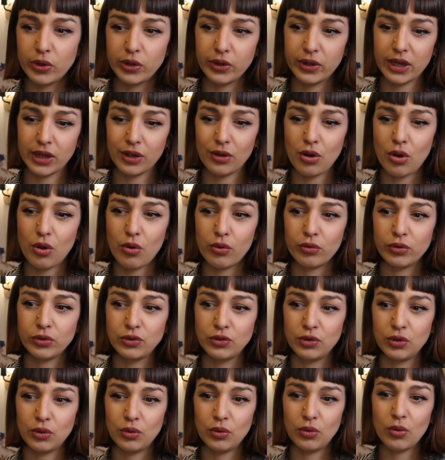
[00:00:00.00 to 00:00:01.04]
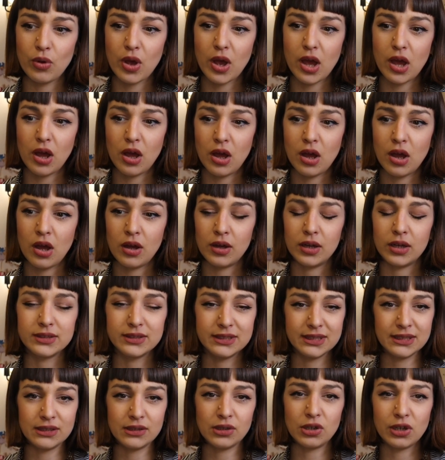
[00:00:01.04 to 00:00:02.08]
You can go to a
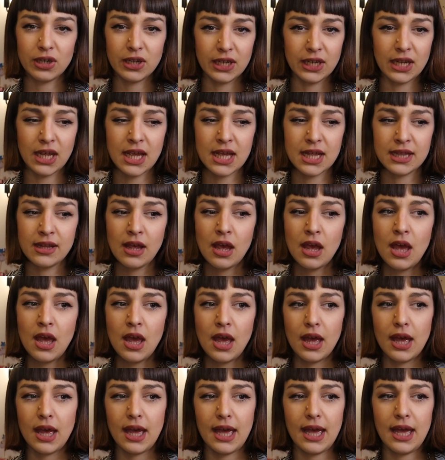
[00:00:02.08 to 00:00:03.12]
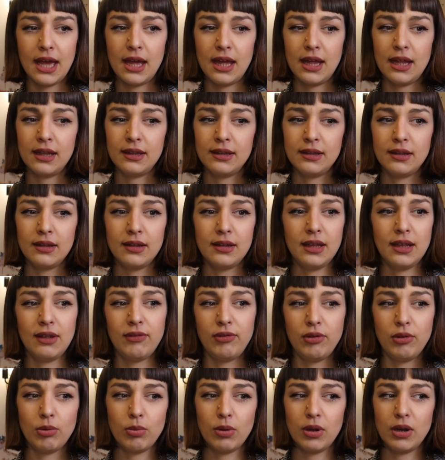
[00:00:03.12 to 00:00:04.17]
dinner in it, and if
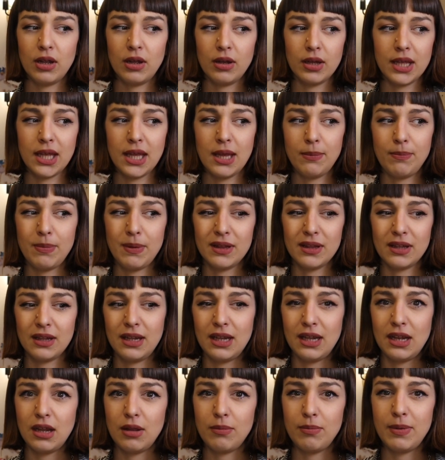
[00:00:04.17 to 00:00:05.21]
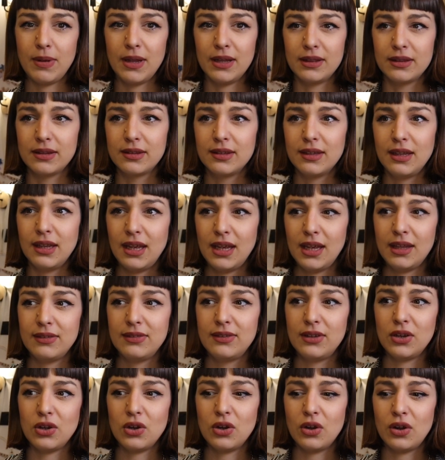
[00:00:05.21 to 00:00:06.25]
you want to keep it a little bit
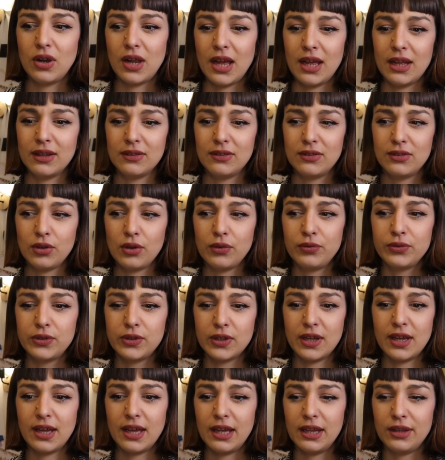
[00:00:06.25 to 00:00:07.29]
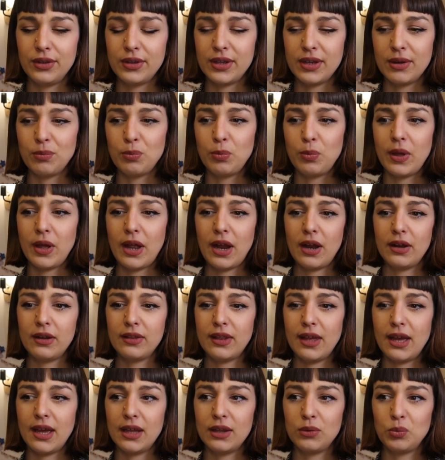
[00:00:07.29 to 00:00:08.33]
easier and softer, you can wear
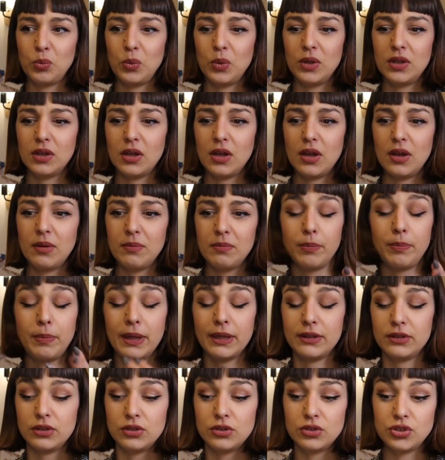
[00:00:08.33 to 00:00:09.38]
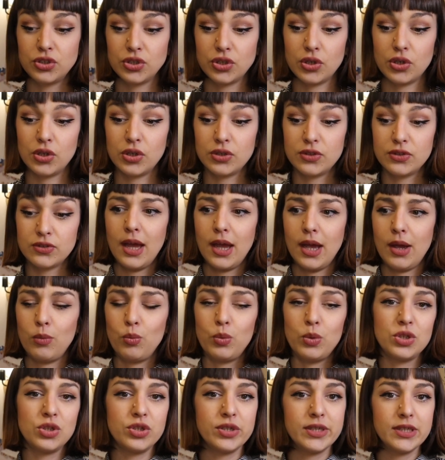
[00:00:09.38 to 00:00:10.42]
that with a patterned shirt and
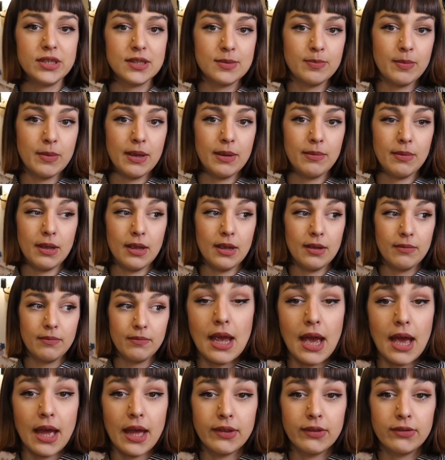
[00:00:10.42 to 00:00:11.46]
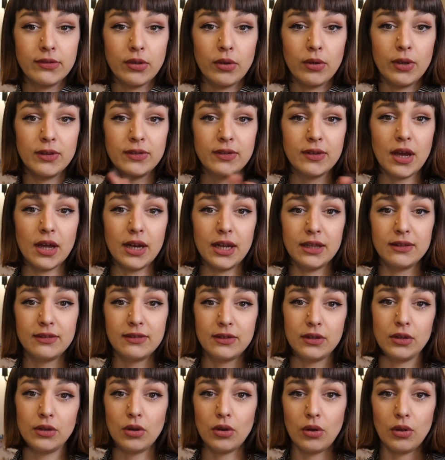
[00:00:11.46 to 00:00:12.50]
with jeans maybe. Yeah, so it's got
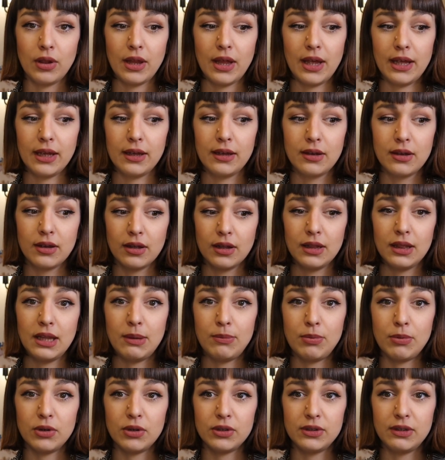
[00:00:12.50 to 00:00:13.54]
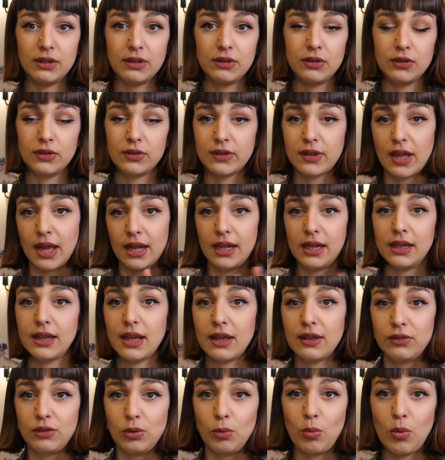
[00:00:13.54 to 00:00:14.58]
its, you know, like liberty to style it
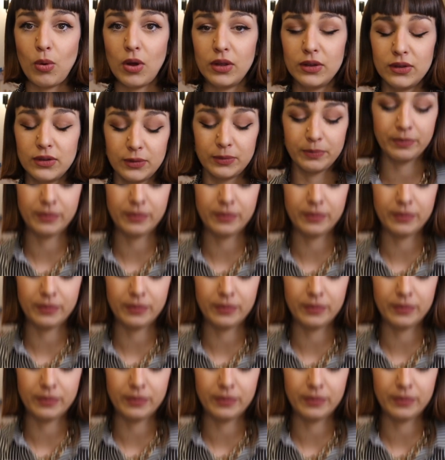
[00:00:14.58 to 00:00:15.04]
as you want.